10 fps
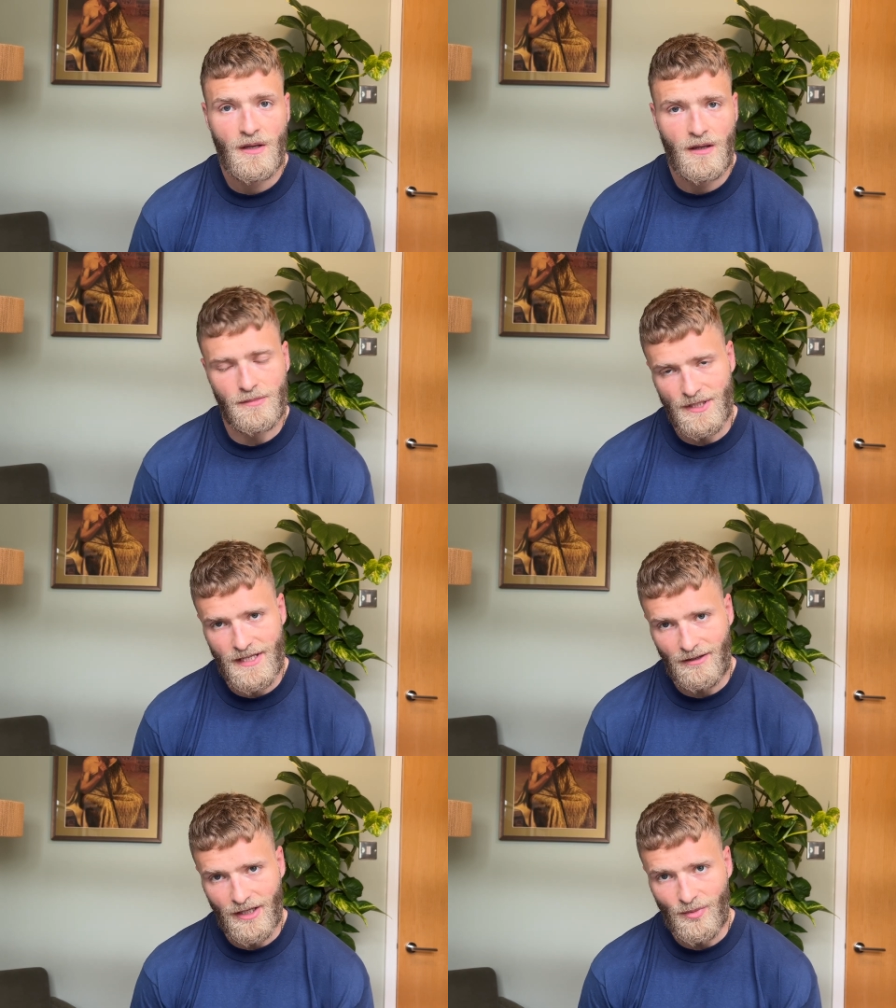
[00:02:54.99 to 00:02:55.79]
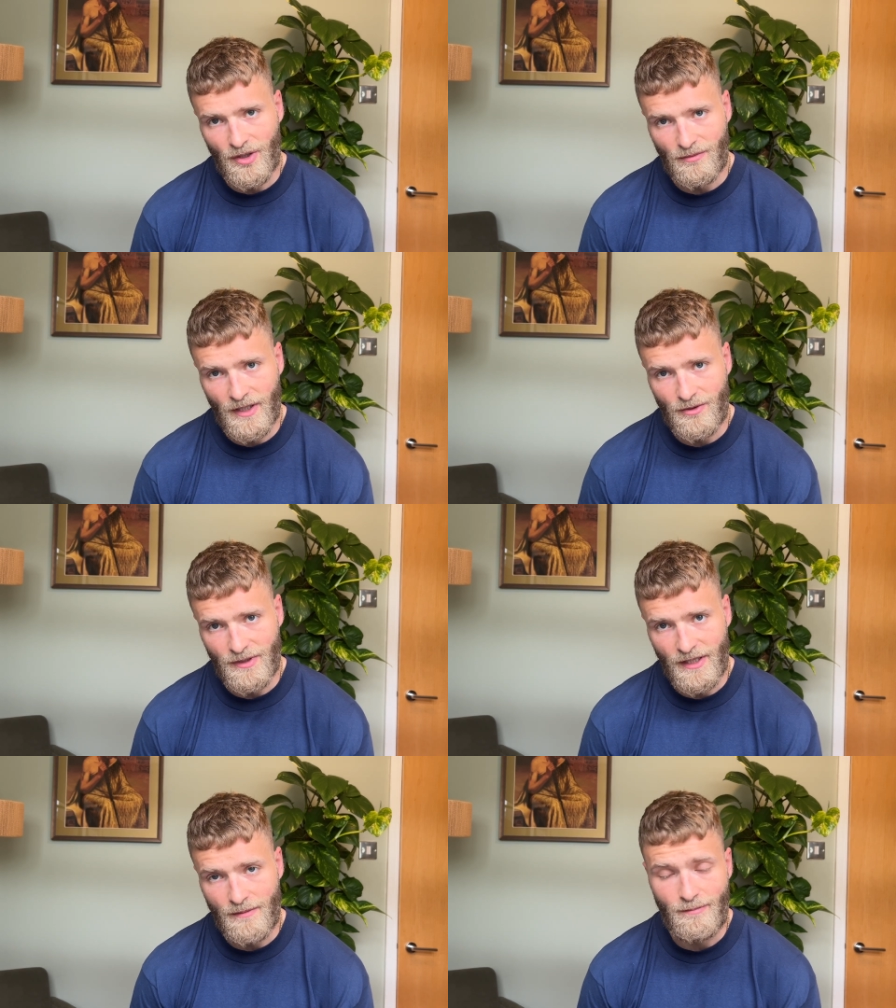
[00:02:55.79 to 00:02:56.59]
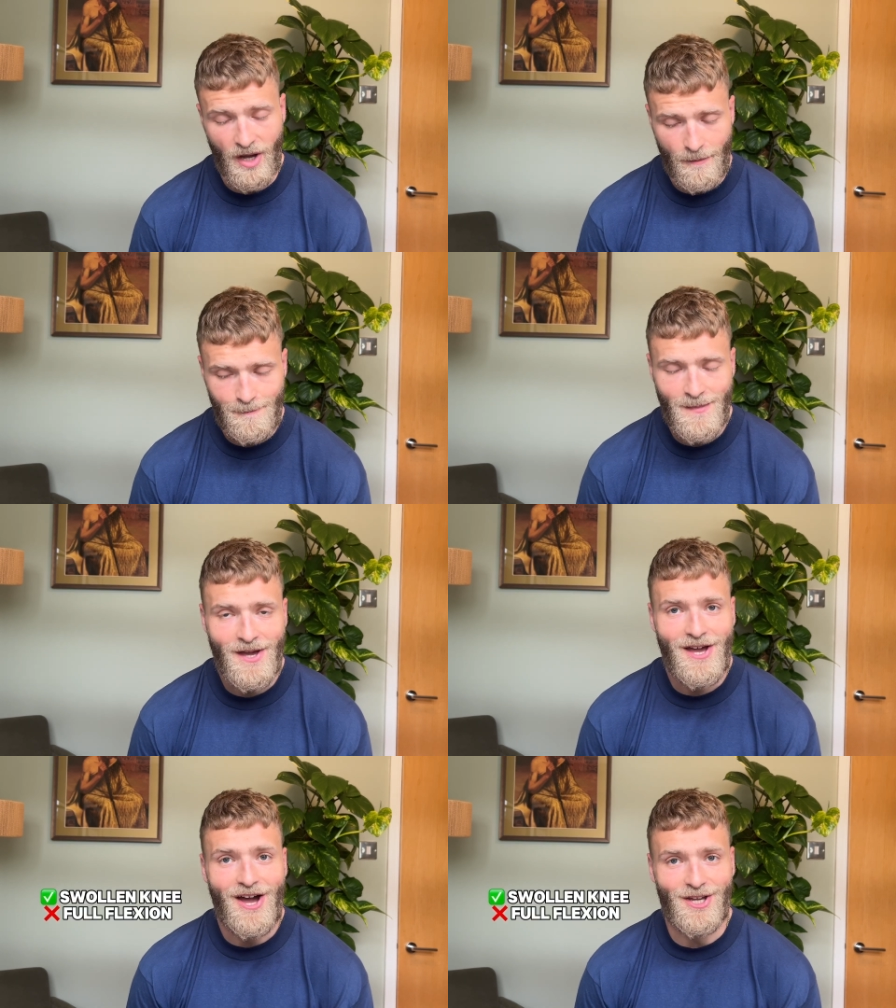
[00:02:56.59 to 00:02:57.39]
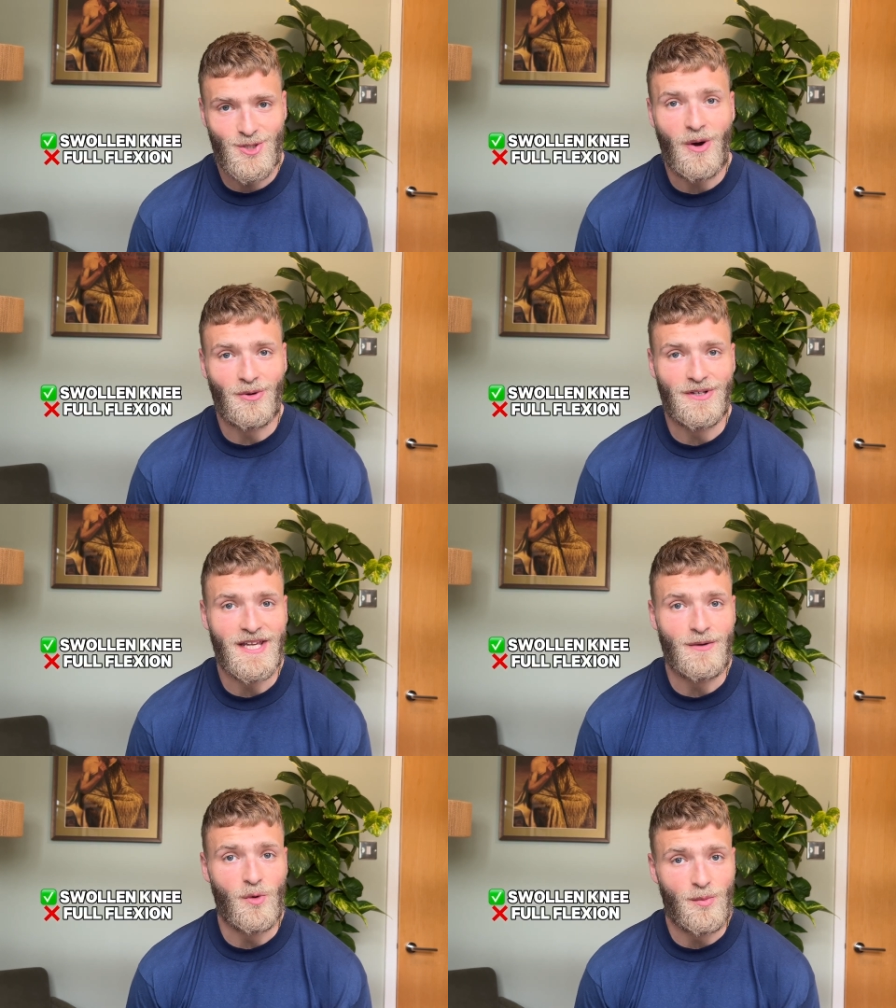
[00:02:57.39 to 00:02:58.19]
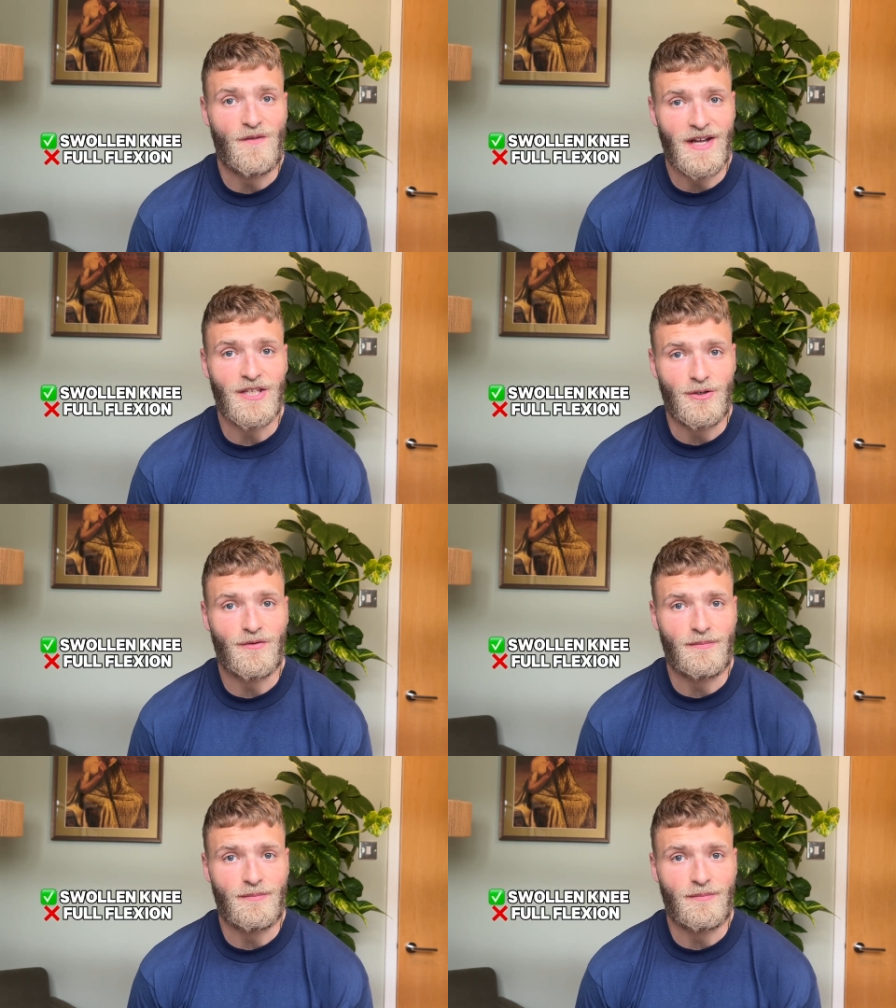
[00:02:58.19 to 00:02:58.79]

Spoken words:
I'm going to sound like a broken record here, but a swollen knee will prevent you from